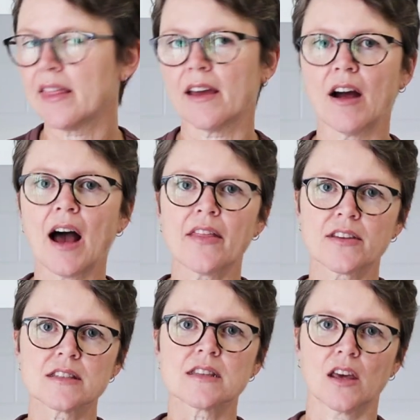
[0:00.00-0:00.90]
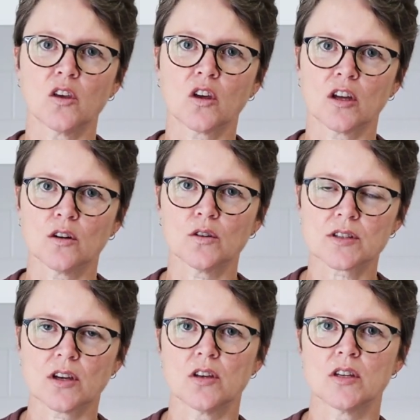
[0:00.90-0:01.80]
There are others that you can
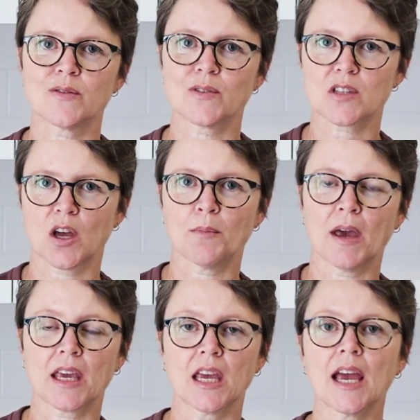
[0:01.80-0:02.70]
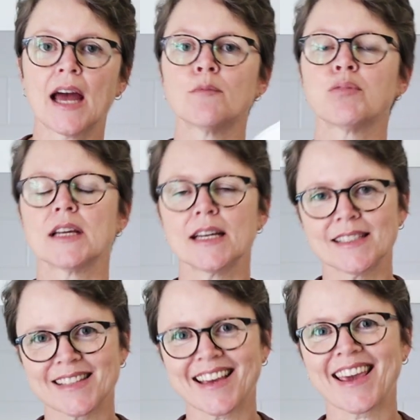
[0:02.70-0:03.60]
also use for soap making, and
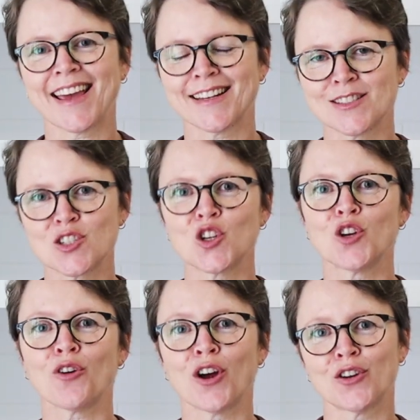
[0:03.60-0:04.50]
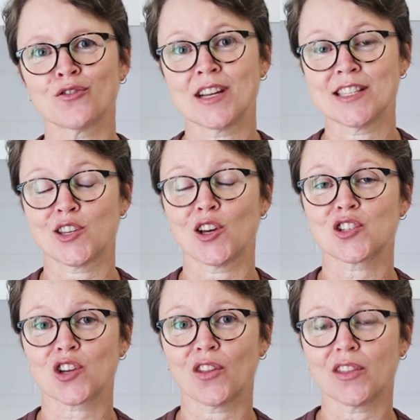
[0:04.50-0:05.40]
please, again, do your own
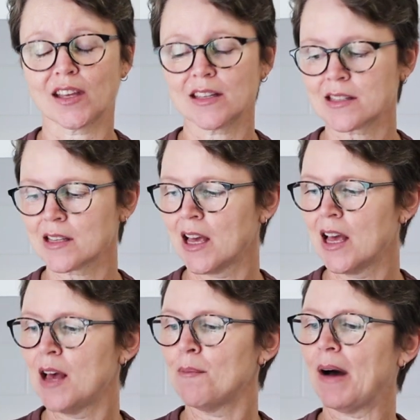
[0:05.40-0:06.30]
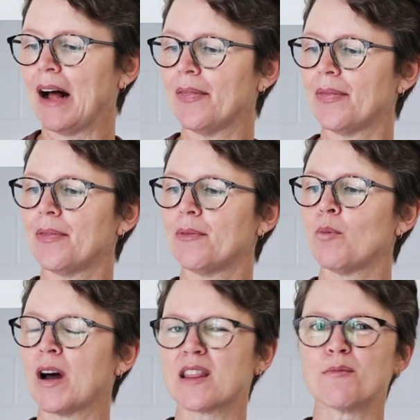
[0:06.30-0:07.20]
research on this. But
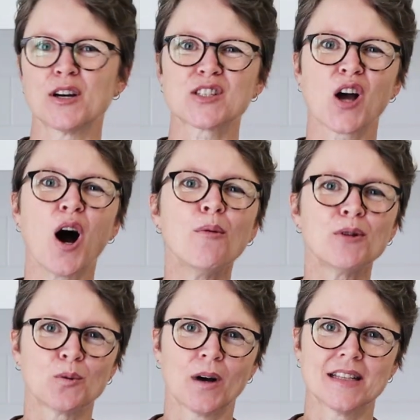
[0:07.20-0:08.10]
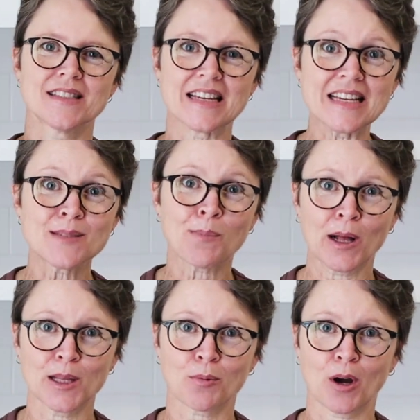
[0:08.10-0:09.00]
one of the most common ones is
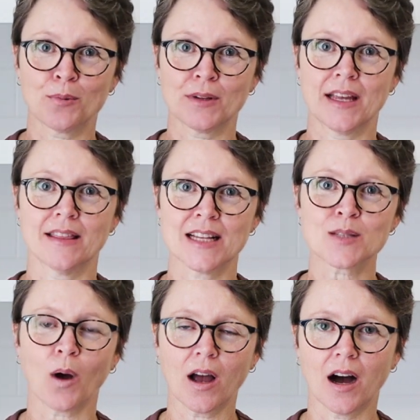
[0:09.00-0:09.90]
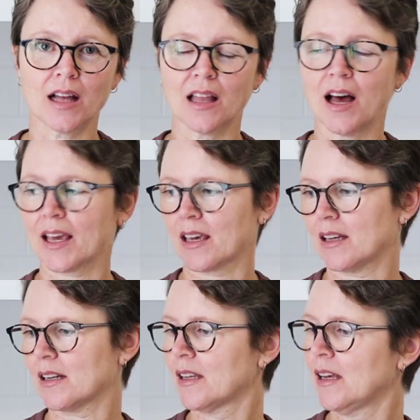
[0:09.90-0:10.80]
polypropylene. That's why I like
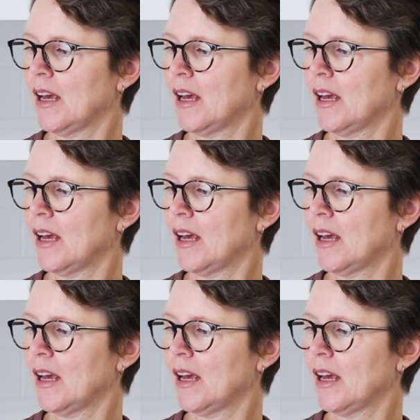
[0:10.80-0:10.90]
it.